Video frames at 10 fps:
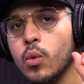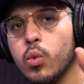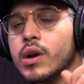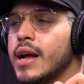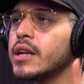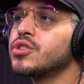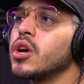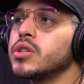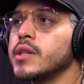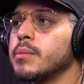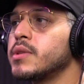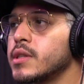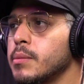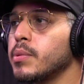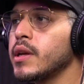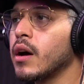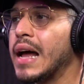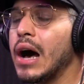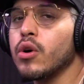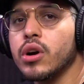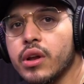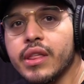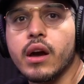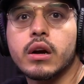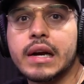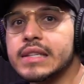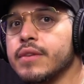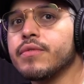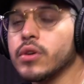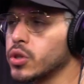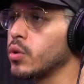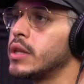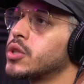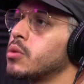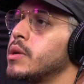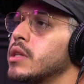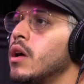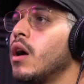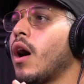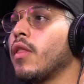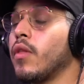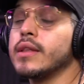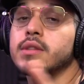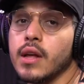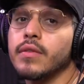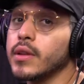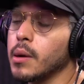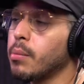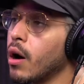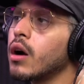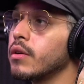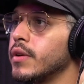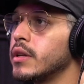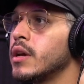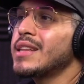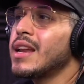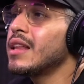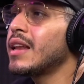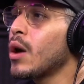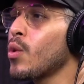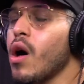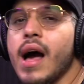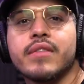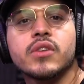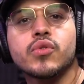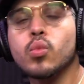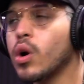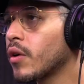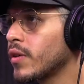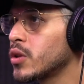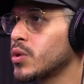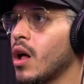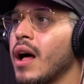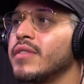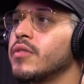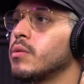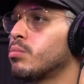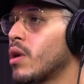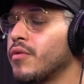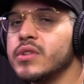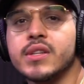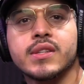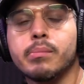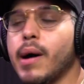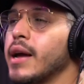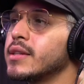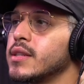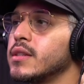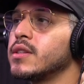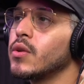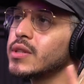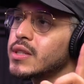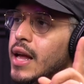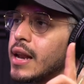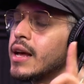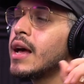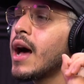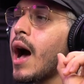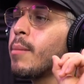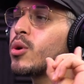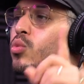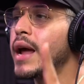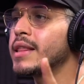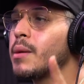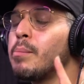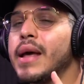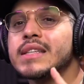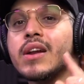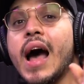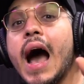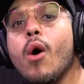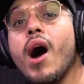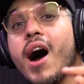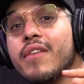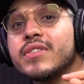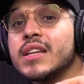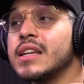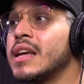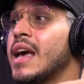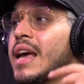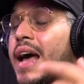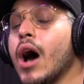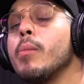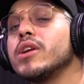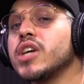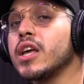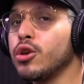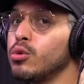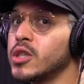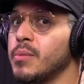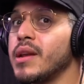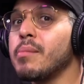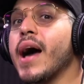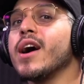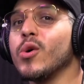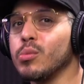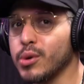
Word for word: we're not judging them simply on how good they are as a virtual instrument, although that's definitely a part of it. At the end of the day, we all have different workflows, we all have different preferences and biases, and so instead, I'm gonna rank them based on how often and how much I use them in my own